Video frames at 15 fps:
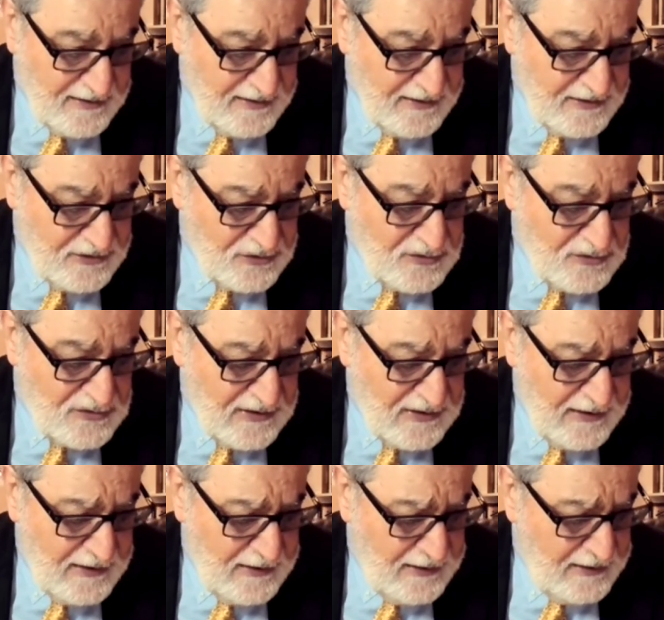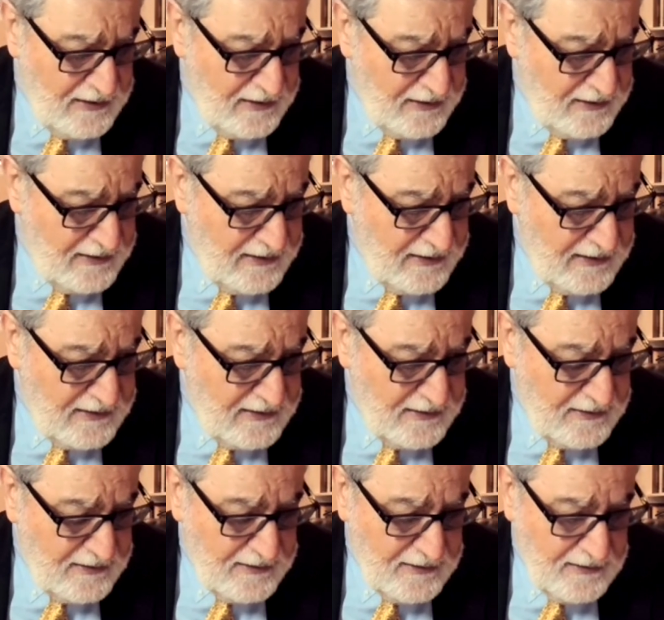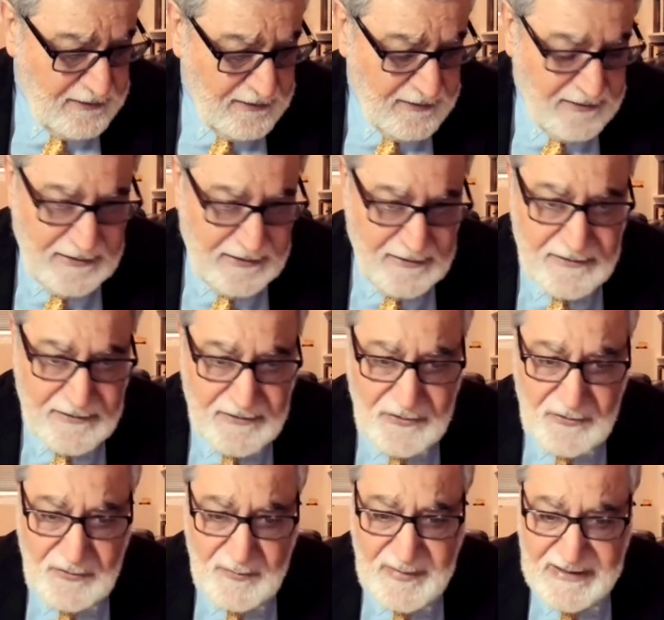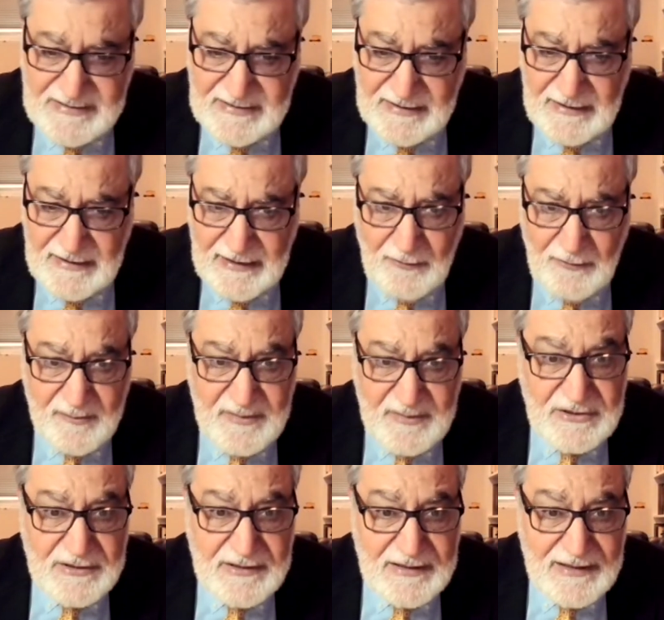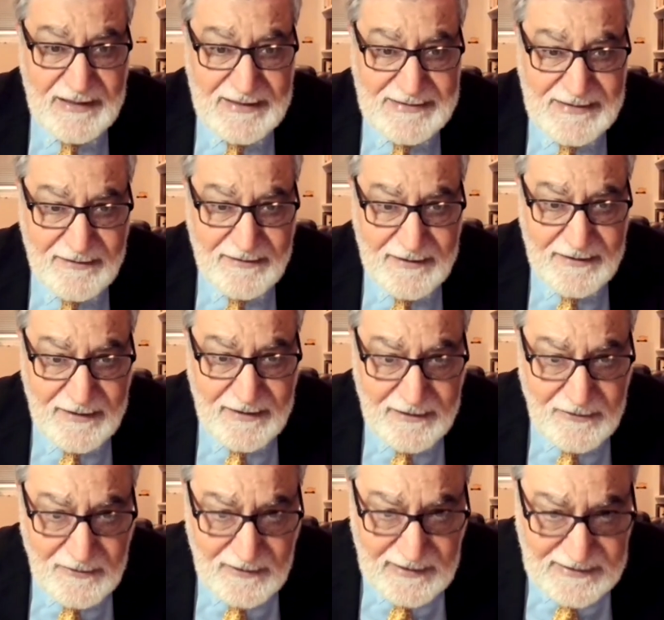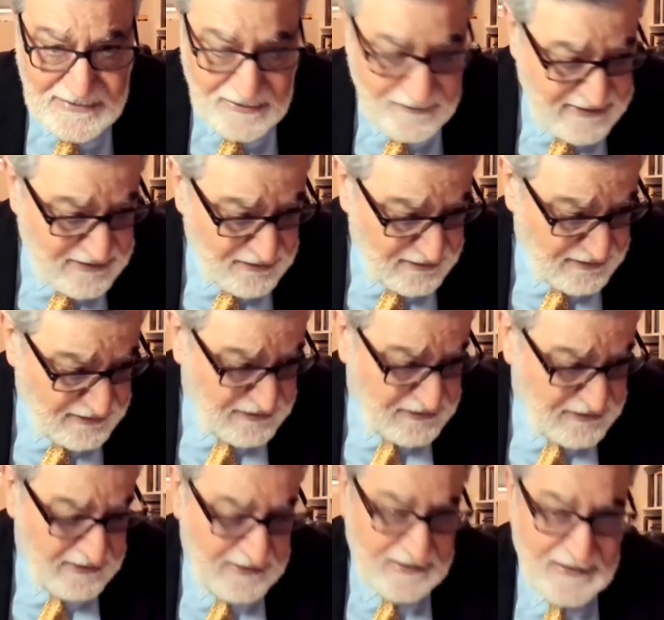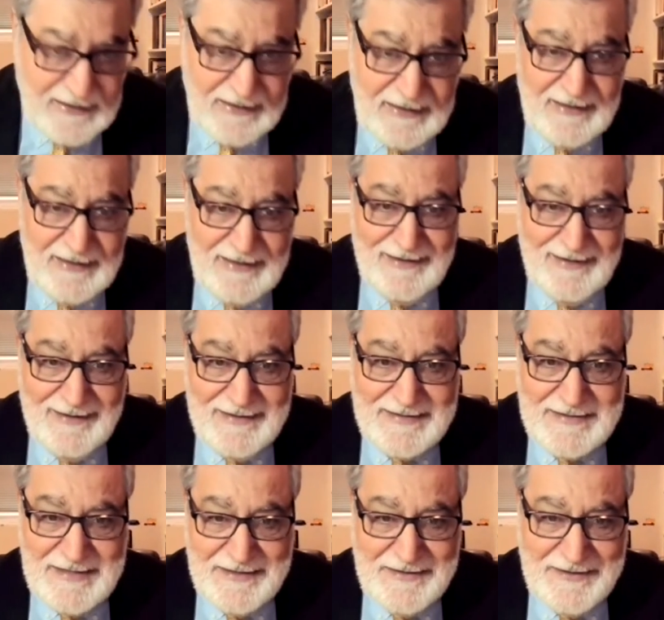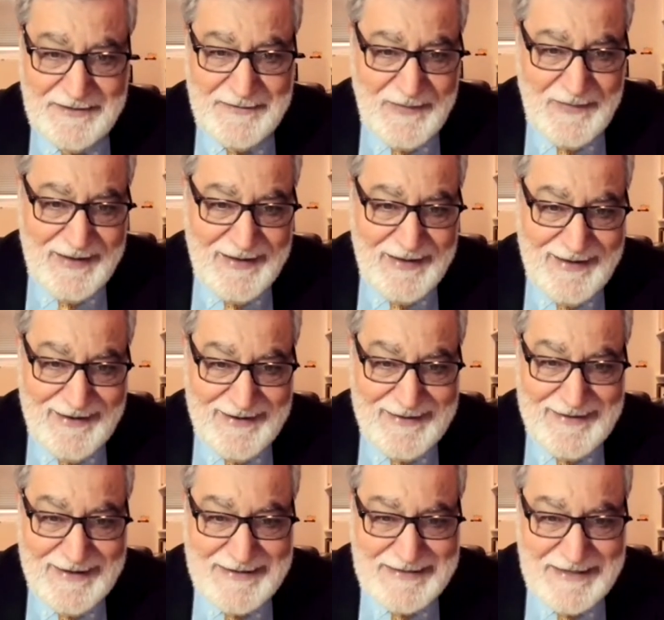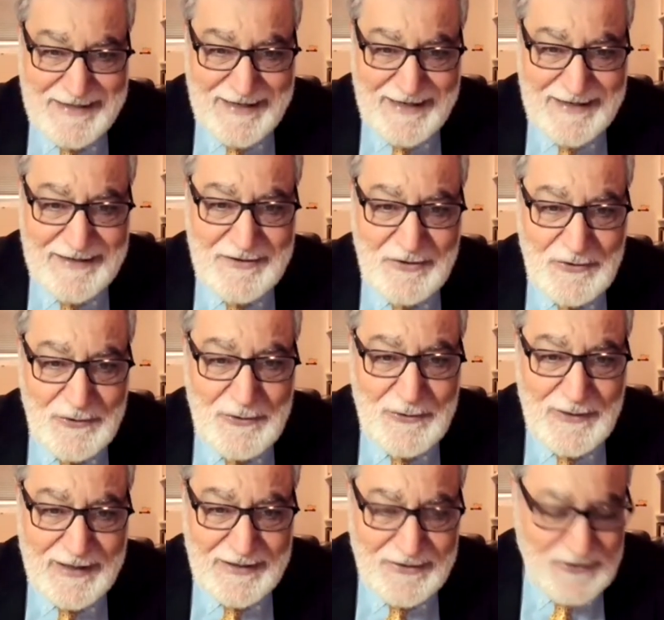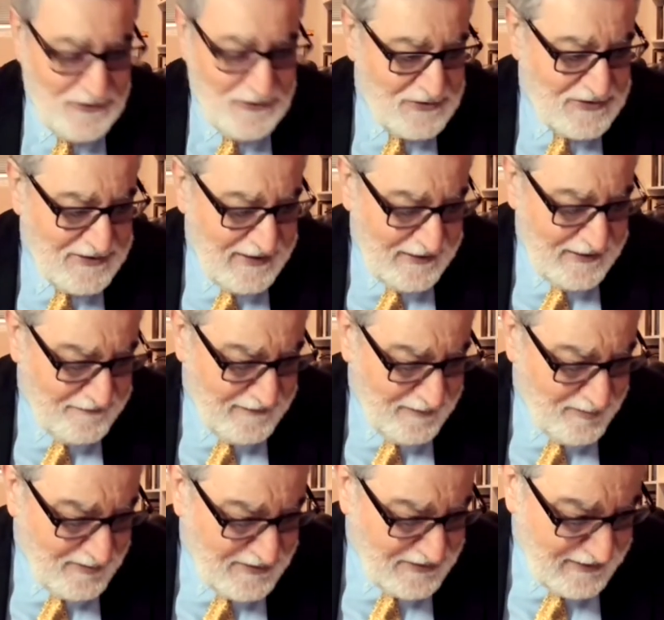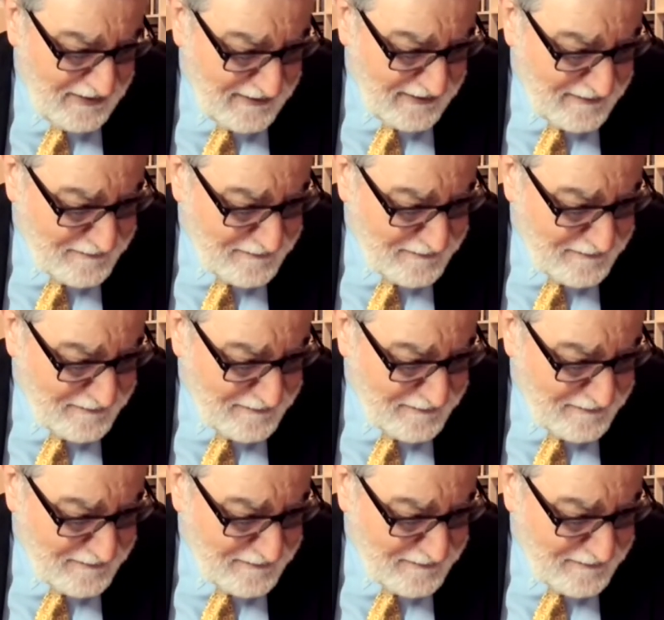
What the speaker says: issues that are dear to basically our mission as a think tank or as a research center. Thanks again to you and to your staff. Appreciate it.